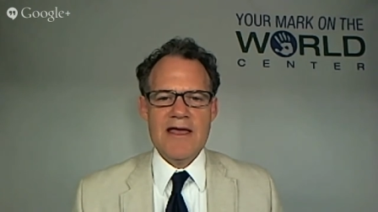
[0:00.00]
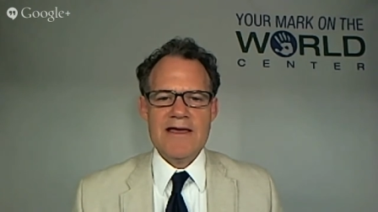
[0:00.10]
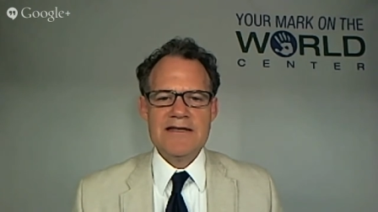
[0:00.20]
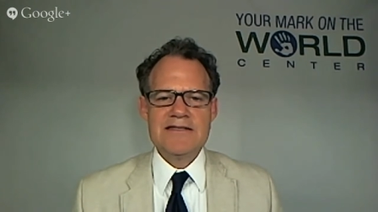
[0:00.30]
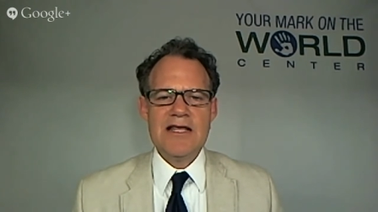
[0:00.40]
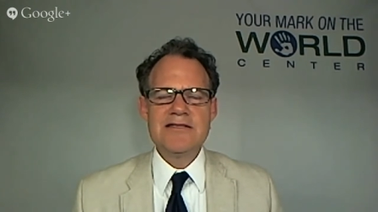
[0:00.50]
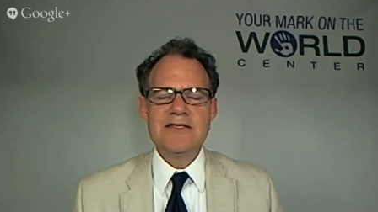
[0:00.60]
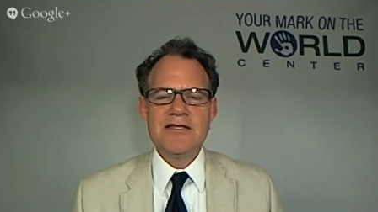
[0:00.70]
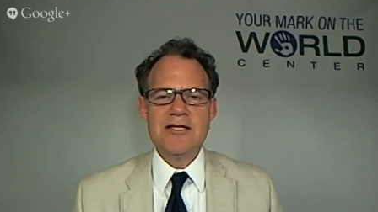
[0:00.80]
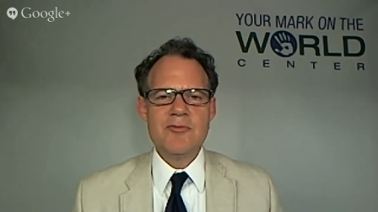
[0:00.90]
Uh, tell us
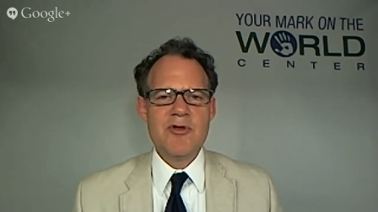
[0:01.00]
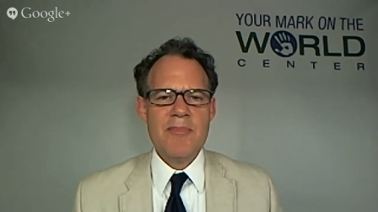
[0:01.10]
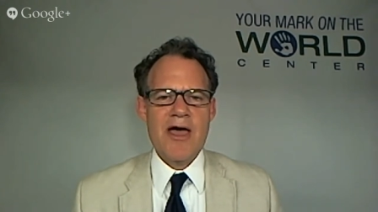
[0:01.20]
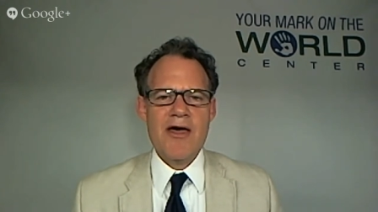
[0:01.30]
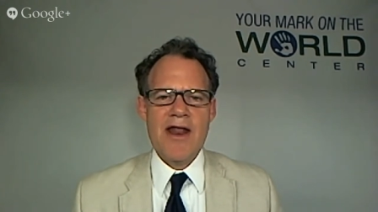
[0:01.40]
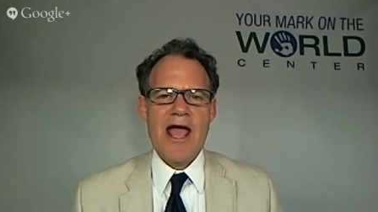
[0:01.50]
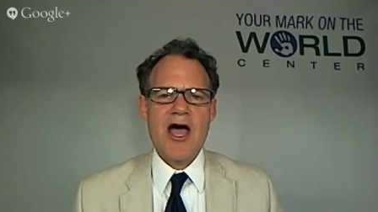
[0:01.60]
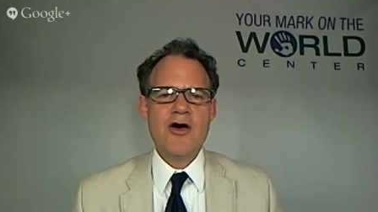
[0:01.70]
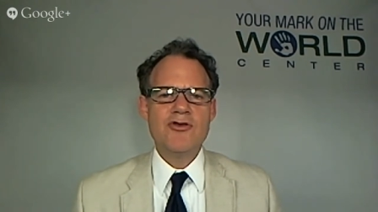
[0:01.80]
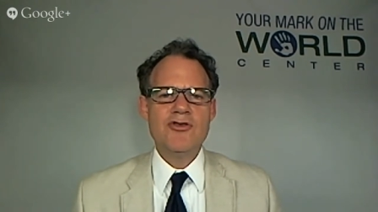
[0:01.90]
a little bit about
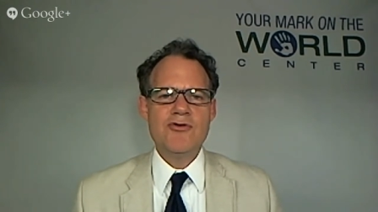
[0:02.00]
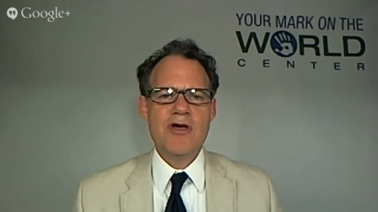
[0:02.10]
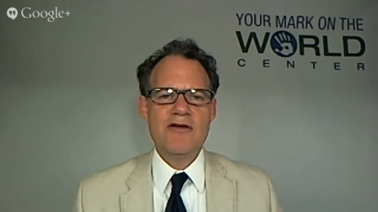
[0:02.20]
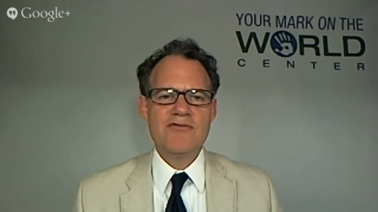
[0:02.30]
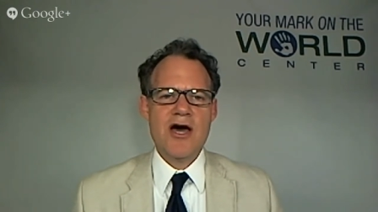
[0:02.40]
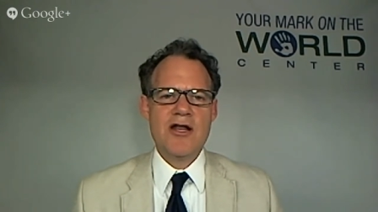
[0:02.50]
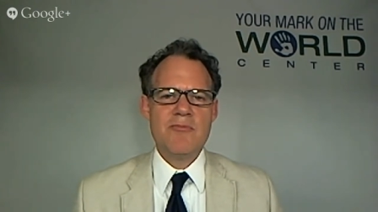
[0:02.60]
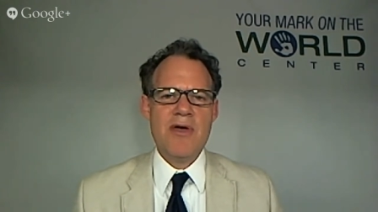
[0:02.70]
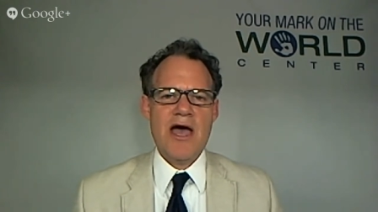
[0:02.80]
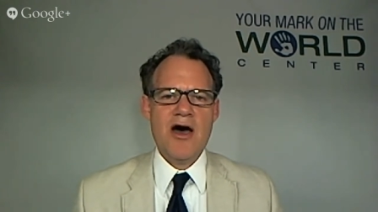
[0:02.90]
how you have gone
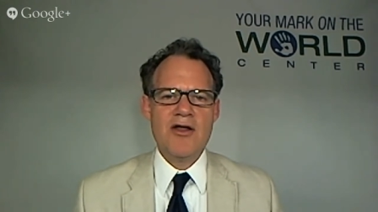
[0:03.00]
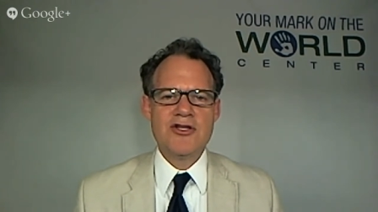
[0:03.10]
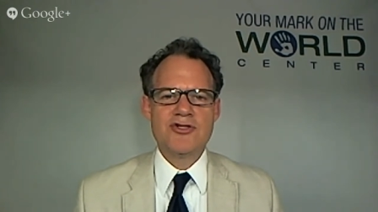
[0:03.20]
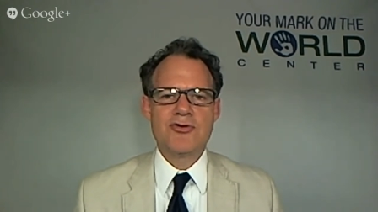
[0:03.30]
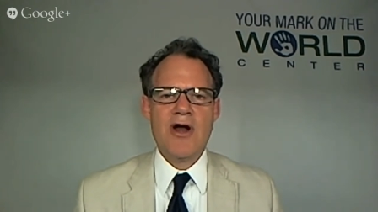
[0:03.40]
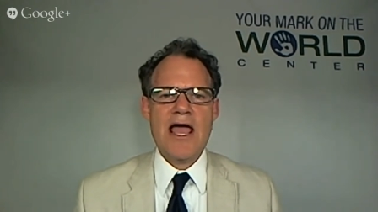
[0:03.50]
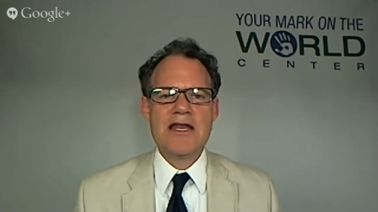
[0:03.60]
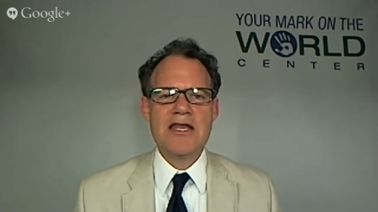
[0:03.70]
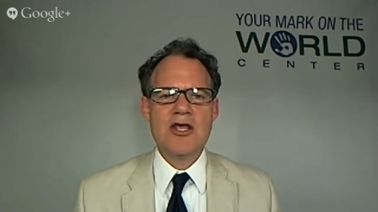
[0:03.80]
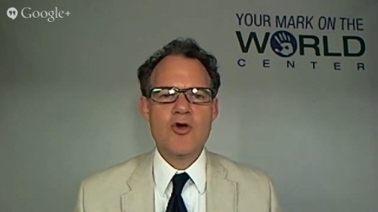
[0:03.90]
about
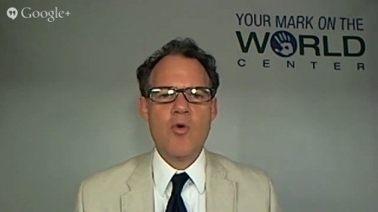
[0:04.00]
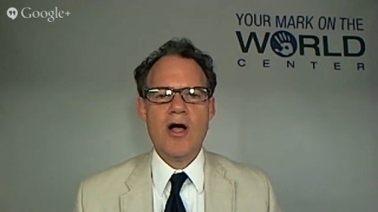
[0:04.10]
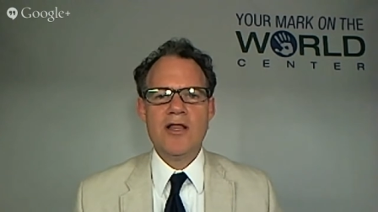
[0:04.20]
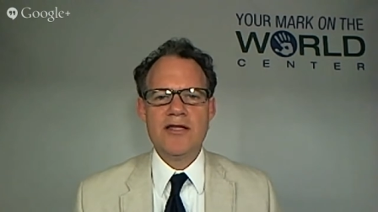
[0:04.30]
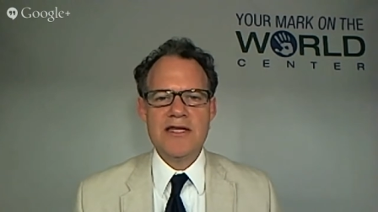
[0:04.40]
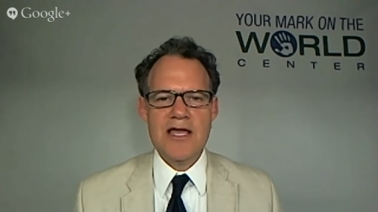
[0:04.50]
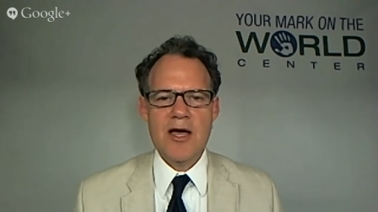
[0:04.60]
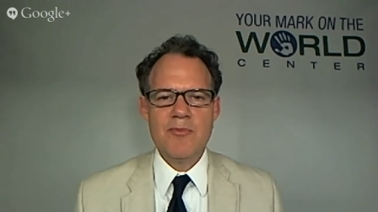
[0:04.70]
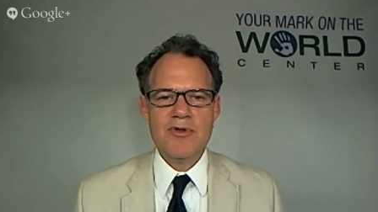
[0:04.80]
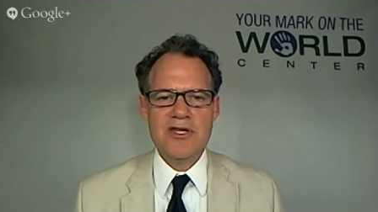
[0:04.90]
attracting quality
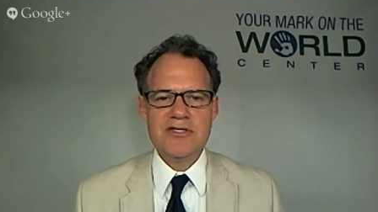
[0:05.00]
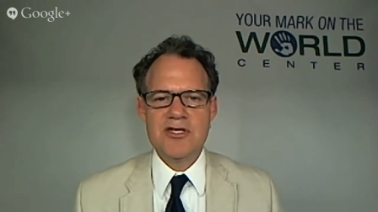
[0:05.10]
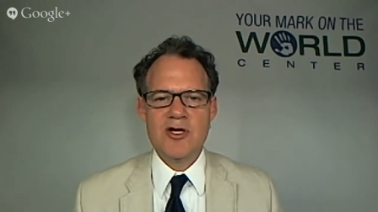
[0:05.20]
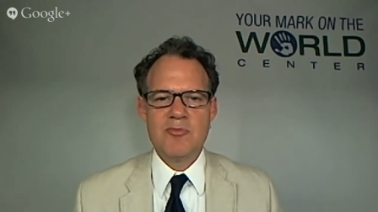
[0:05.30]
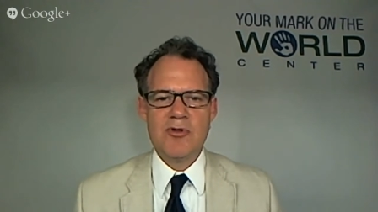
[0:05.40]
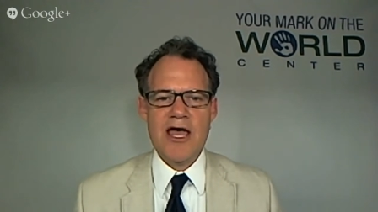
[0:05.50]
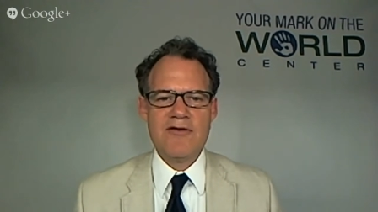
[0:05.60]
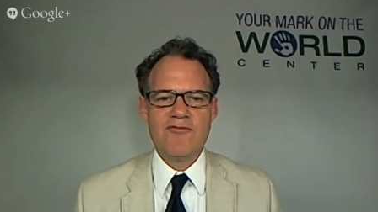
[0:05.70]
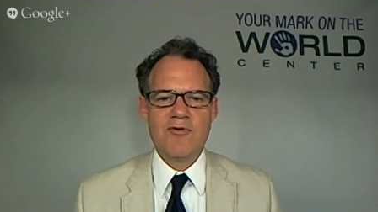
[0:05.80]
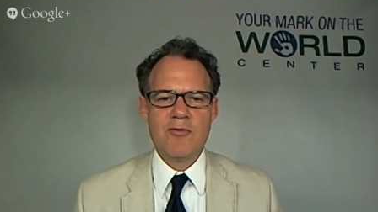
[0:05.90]
companies to your
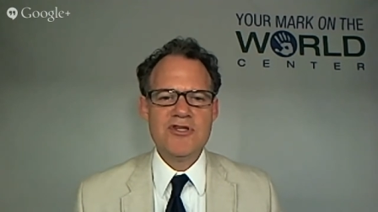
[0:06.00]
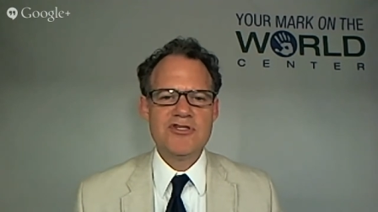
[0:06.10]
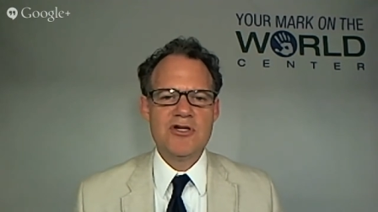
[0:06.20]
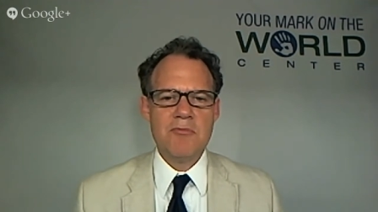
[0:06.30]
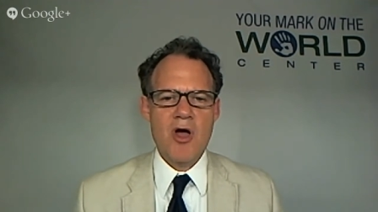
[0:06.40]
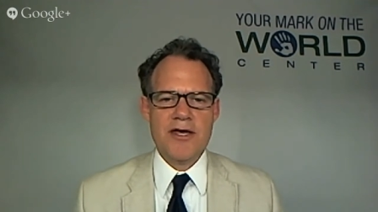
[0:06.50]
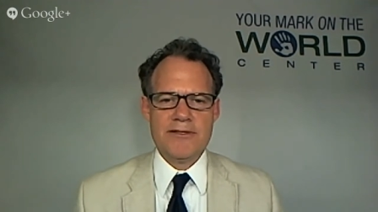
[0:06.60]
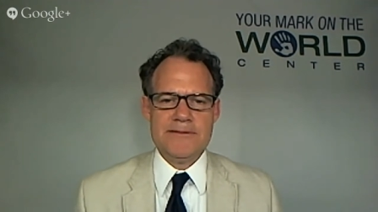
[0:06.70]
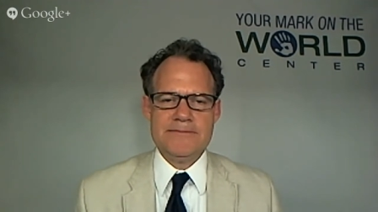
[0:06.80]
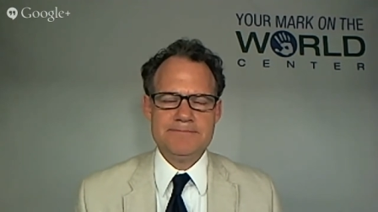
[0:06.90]
platform. What's your
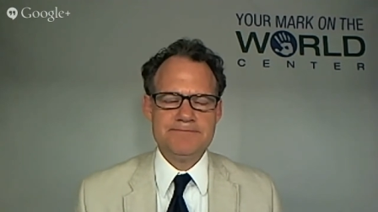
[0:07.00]
model?